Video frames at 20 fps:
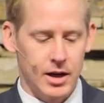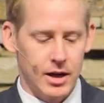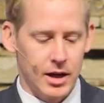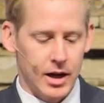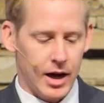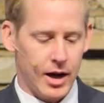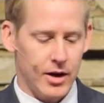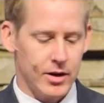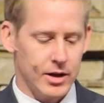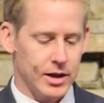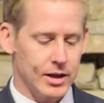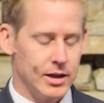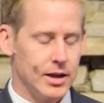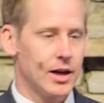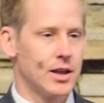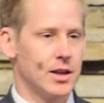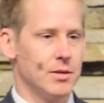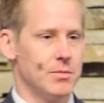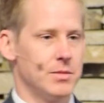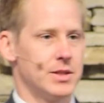how to
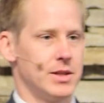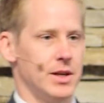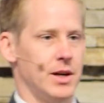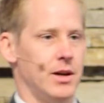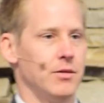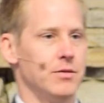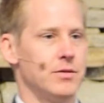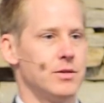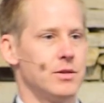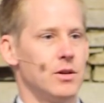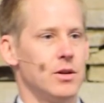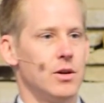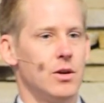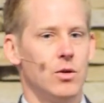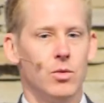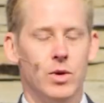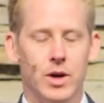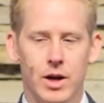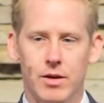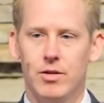conduct themselves
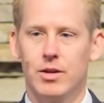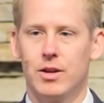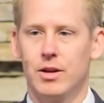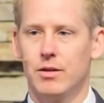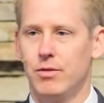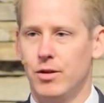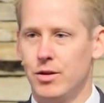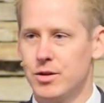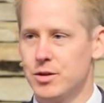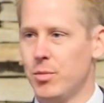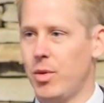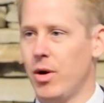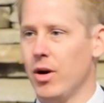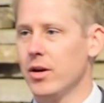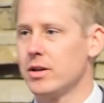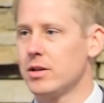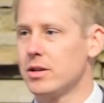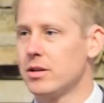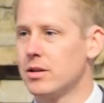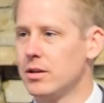when everything falls
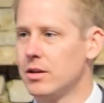apart.